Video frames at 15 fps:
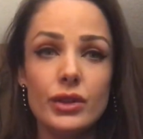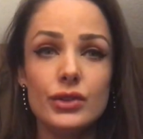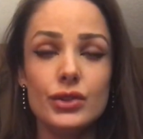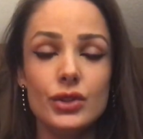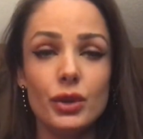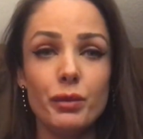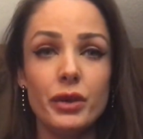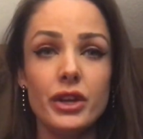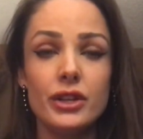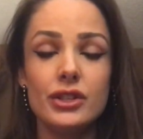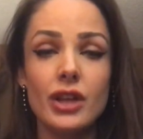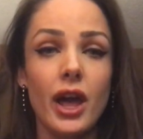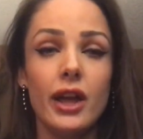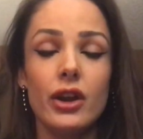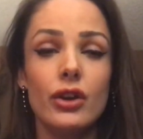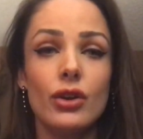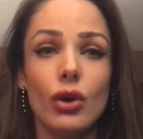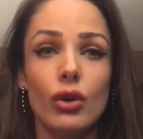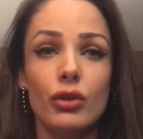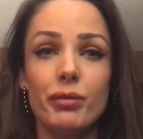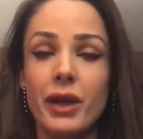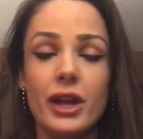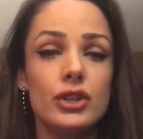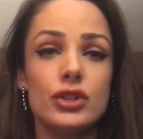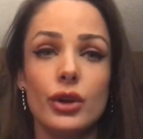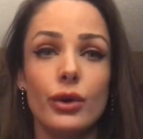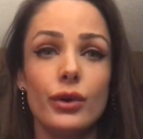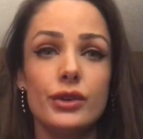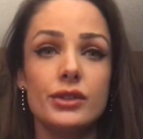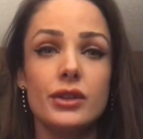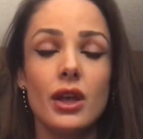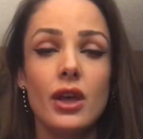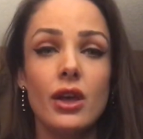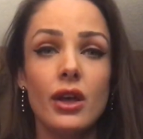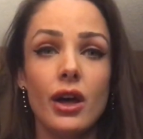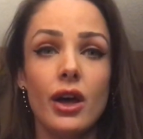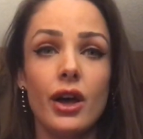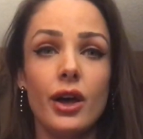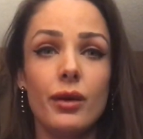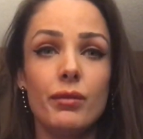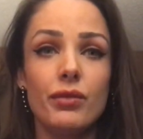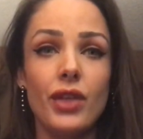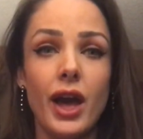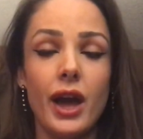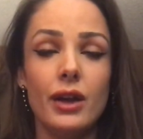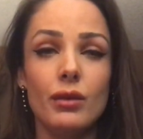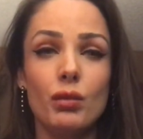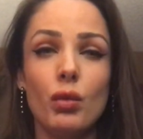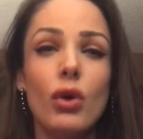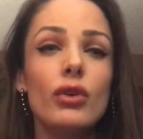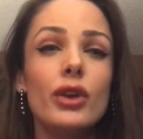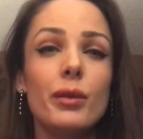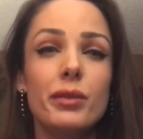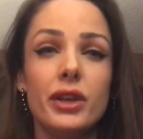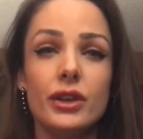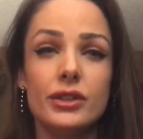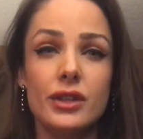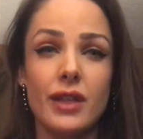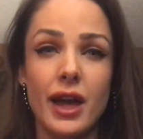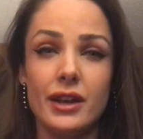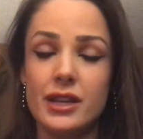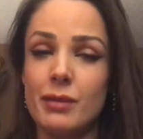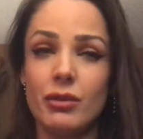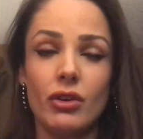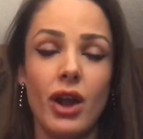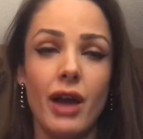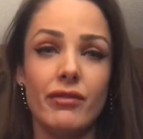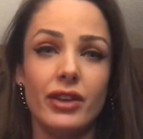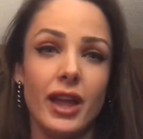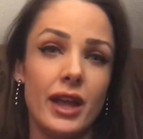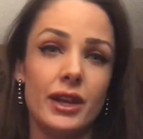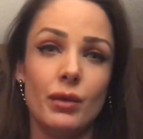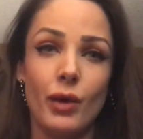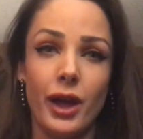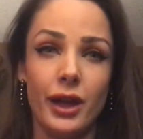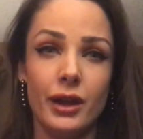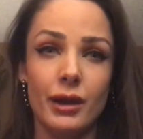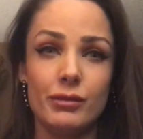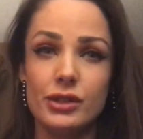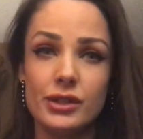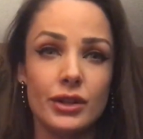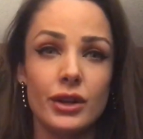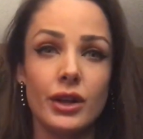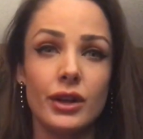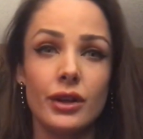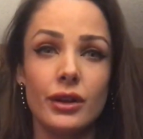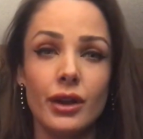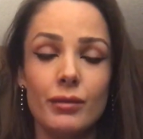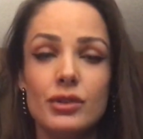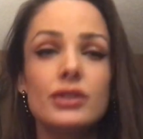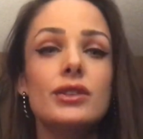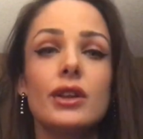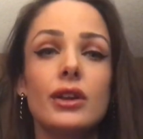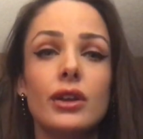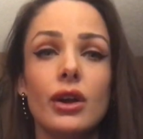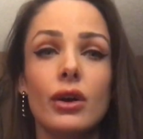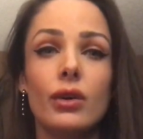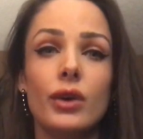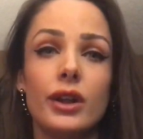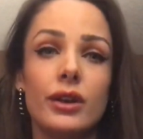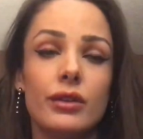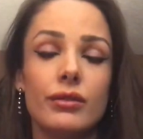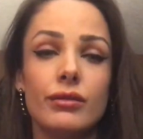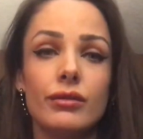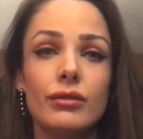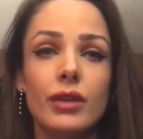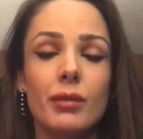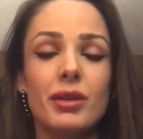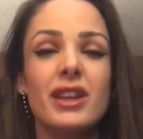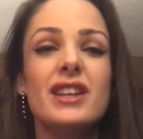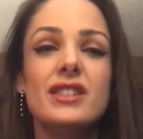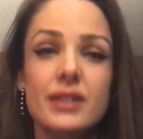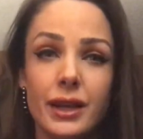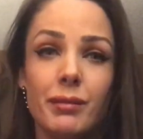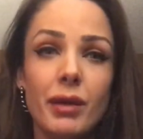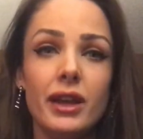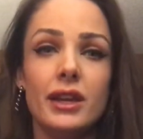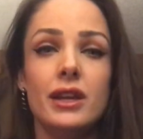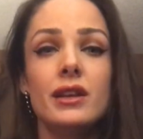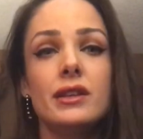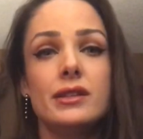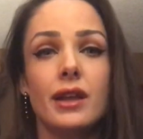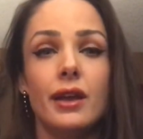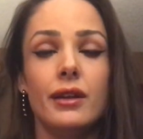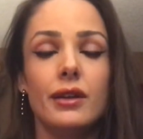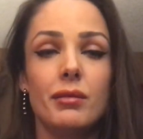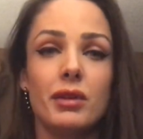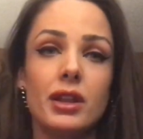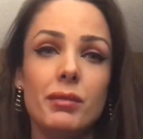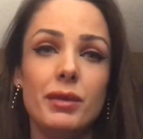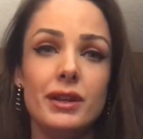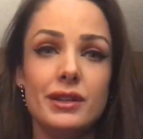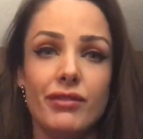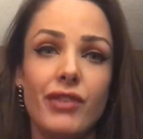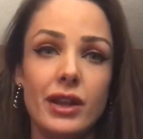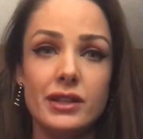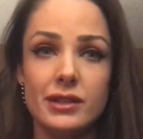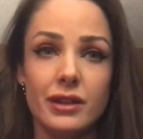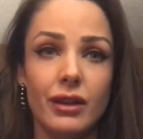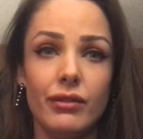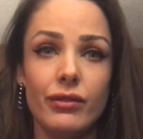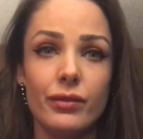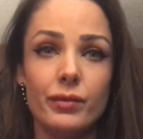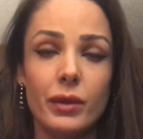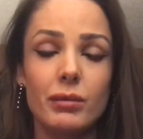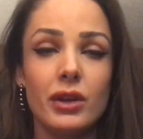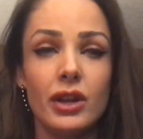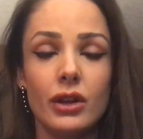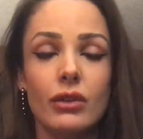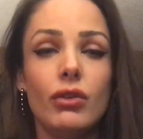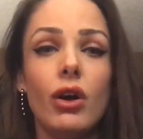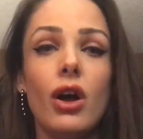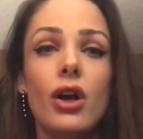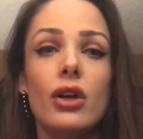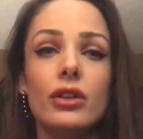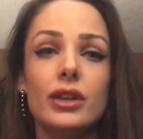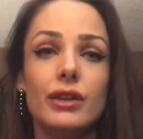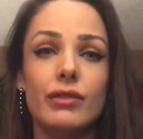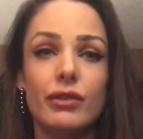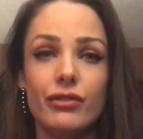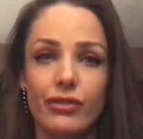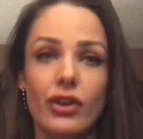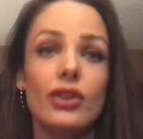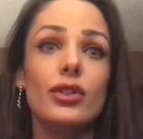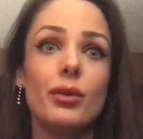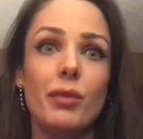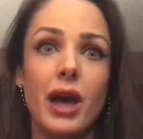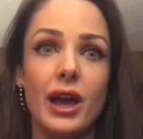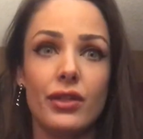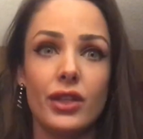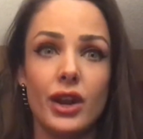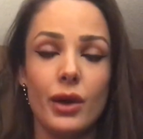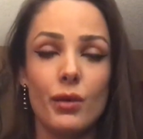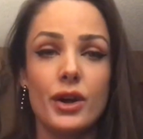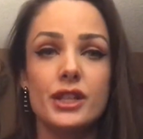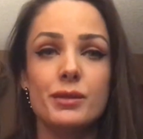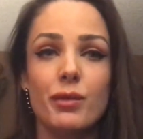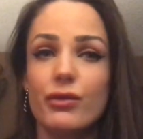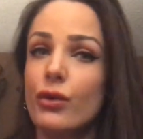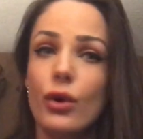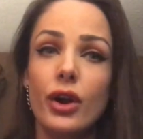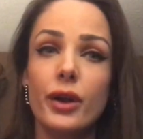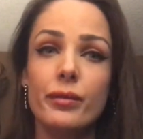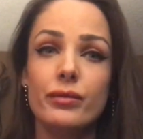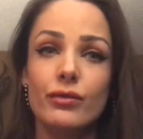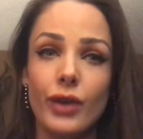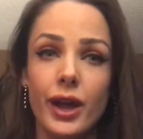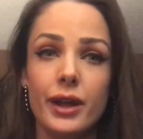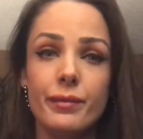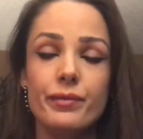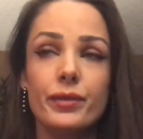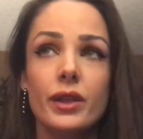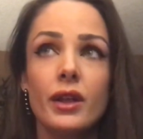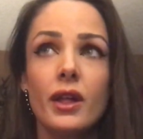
stupid, tired old man jokes um, that won't appeal to that demographic anyway. I'm just gonna, I'm just gonna go and I'm gonna dig my heels in. I'm gonna be defensive. I'm gonna crawl even farther back than I was before, right?